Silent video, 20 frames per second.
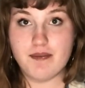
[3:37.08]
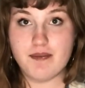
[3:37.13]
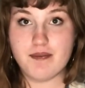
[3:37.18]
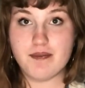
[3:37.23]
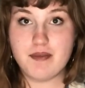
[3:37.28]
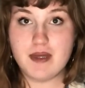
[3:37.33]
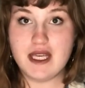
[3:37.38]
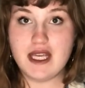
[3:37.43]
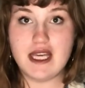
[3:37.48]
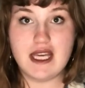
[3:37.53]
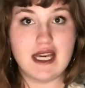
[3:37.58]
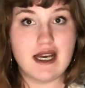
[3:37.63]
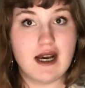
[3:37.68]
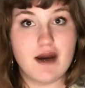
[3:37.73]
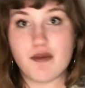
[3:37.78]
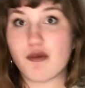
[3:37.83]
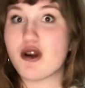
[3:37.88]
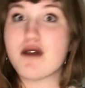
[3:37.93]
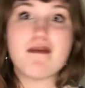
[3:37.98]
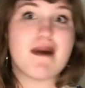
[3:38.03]
be a
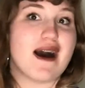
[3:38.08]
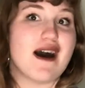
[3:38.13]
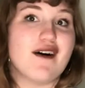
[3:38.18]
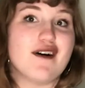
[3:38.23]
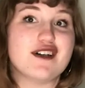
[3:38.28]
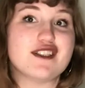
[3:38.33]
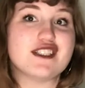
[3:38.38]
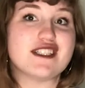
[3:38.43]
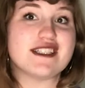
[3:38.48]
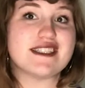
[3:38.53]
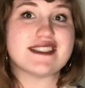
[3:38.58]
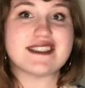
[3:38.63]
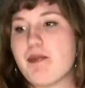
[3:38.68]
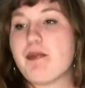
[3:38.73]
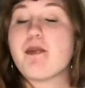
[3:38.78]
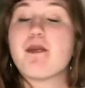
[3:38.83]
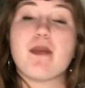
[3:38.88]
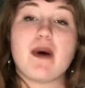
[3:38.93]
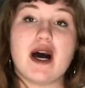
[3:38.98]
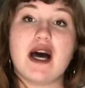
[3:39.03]
marine biologist,
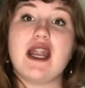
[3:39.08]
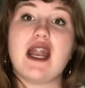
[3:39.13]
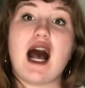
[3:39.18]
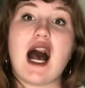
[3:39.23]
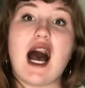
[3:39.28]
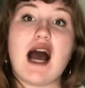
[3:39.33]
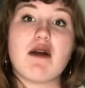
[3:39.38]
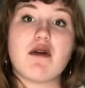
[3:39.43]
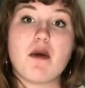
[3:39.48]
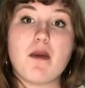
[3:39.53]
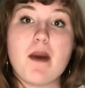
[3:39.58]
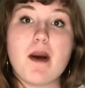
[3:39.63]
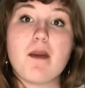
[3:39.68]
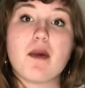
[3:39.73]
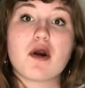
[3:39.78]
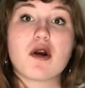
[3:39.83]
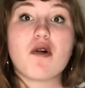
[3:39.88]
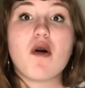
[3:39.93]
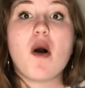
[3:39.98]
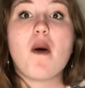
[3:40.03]
but I remember
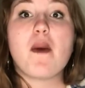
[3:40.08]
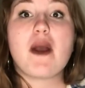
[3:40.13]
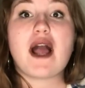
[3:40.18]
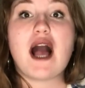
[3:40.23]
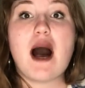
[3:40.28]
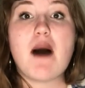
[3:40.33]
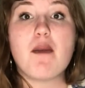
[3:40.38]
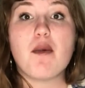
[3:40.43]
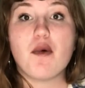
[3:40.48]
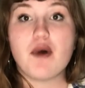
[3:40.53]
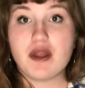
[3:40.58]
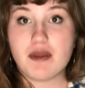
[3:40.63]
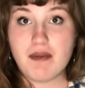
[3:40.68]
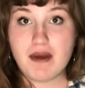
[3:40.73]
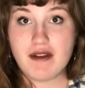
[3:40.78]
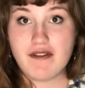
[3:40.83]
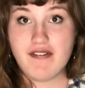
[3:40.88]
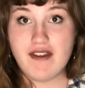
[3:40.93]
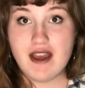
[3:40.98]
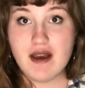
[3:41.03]
growing up with
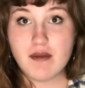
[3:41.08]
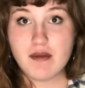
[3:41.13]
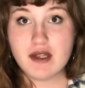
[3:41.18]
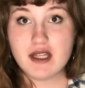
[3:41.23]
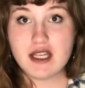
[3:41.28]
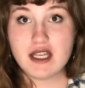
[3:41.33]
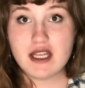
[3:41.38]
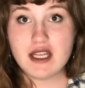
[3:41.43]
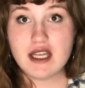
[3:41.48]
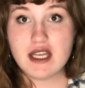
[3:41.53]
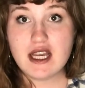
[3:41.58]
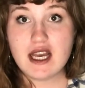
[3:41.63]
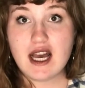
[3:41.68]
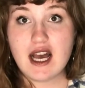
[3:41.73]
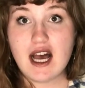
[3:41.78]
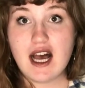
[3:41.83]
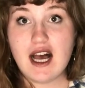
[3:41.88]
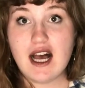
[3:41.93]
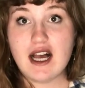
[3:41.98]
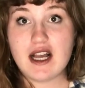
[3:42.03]
my family,
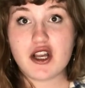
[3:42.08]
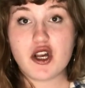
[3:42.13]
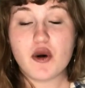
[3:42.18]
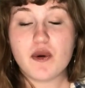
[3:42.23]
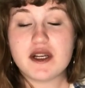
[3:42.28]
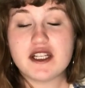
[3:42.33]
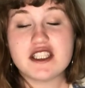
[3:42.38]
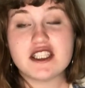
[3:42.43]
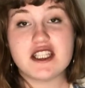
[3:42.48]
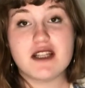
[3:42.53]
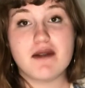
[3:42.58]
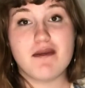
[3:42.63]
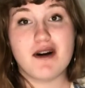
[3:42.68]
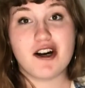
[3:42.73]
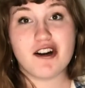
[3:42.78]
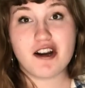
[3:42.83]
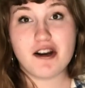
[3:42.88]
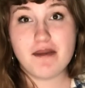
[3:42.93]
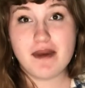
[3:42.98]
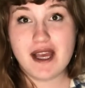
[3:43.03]
going to the
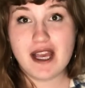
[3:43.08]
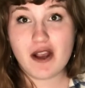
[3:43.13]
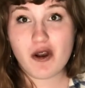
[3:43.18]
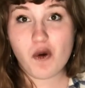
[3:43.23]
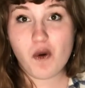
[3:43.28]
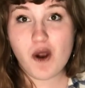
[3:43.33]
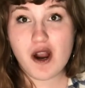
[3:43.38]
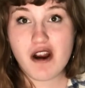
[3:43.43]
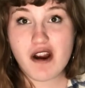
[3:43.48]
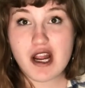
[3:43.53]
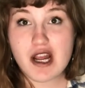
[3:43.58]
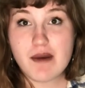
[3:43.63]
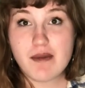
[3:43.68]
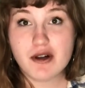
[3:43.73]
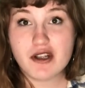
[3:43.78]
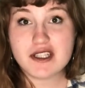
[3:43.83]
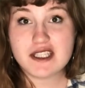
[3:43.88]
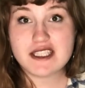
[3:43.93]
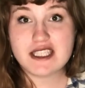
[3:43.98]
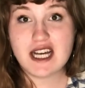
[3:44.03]
Monterey Bay Aquarium
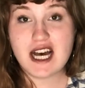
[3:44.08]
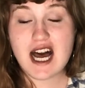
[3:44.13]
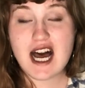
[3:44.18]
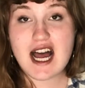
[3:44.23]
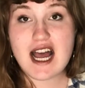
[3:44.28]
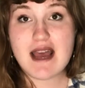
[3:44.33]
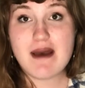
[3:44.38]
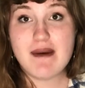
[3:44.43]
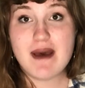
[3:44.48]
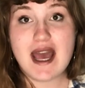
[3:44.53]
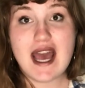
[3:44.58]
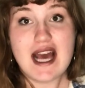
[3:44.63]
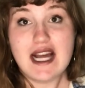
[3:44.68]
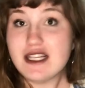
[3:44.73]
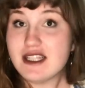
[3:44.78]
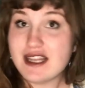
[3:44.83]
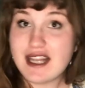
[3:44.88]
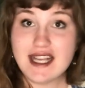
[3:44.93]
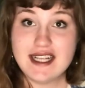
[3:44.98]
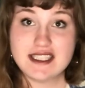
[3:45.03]
all the time,
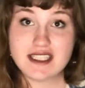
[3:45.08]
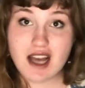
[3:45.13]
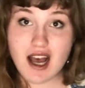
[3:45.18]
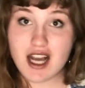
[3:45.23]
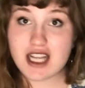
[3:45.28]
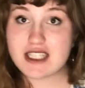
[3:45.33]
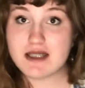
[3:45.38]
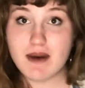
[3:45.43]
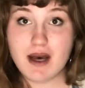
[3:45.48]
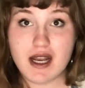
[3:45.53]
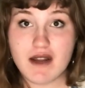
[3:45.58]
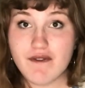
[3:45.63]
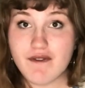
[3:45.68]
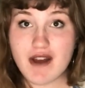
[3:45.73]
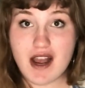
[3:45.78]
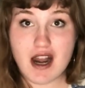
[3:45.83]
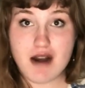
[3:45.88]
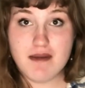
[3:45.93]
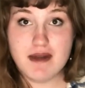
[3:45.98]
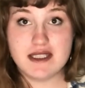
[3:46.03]
and they talked about
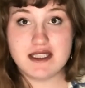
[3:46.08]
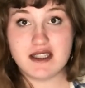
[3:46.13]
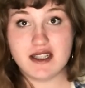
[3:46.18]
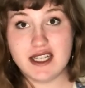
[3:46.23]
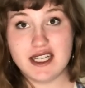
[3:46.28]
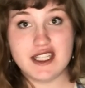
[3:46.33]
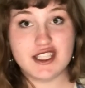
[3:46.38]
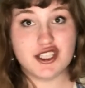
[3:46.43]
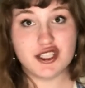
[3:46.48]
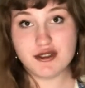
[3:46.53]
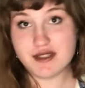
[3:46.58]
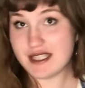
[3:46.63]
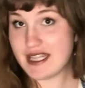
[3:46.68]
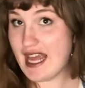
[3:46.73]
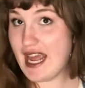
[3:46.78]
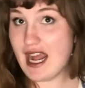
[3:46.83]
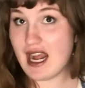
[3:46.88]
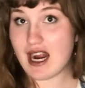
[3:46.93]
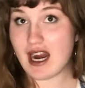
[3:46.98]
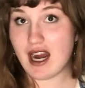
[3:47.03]
environmental issues
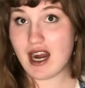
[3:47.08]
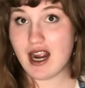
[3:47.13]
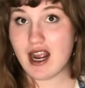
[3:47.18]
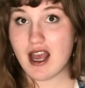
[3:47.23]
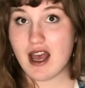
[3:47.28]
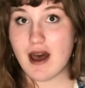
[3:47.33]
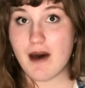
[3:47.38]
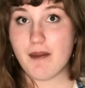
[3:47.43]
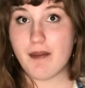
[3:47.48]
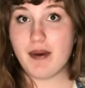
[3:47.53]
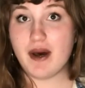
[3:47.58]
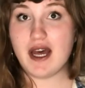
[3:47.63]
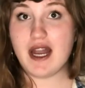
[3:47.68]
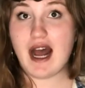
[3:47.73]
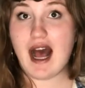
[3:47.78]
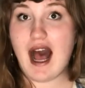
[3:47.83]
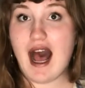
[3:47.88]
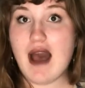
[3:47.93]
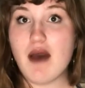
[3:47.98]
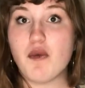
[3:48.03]
there, but
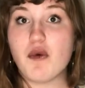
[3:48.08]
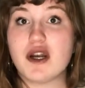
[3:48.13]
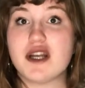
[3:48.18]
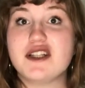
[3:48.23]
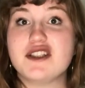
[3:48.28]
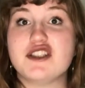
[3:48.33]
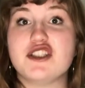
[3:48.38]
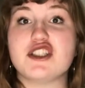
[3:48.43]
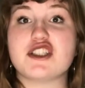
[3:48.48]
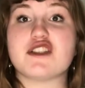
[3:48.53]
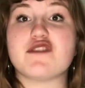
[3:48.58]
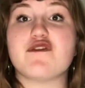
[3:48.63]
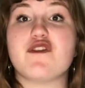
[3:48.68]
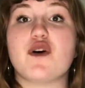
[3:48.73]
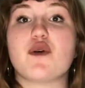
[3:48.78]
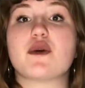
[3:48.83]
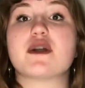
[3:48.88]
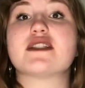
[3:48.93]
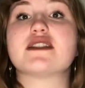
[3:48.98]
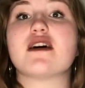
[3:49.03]
I wanted to just
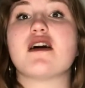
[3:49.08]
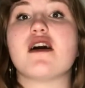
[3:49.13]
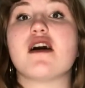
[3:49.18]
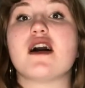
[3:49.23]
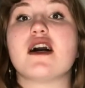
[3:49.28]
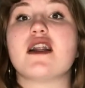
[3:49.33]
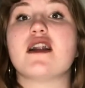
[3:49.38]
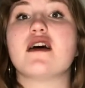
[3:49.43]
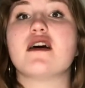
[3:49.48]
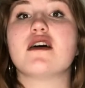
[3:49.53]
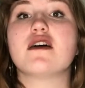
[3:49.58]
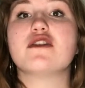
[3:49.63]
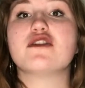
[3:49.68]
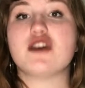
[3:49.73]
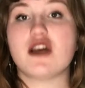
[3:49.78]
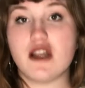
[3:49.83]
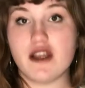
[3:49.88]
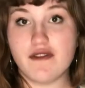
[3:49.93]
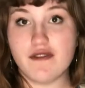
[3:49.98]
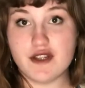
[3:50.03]
focus on
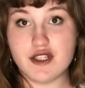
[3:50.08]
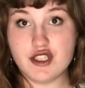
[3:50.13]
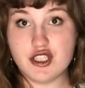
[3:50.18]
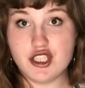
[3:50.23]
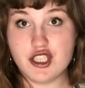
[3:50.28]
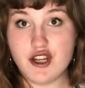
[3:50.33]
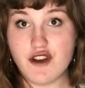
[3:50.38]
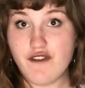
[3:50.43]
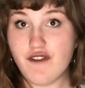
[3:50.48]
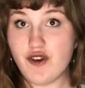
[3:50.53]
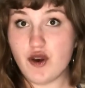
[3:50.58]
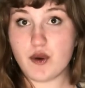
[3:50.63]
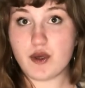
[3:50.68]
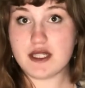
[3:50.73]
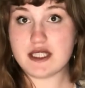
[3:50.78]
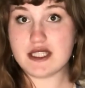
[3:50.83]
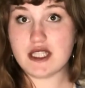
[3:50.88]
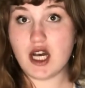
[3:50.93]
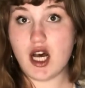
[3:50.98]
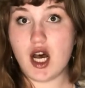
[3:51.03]
jellyfish,
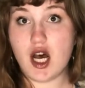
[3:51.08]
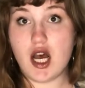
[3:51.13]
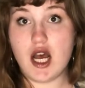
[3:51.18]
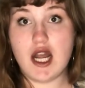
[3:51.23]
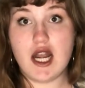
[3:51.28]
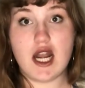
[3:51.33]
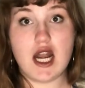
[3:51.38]
focus on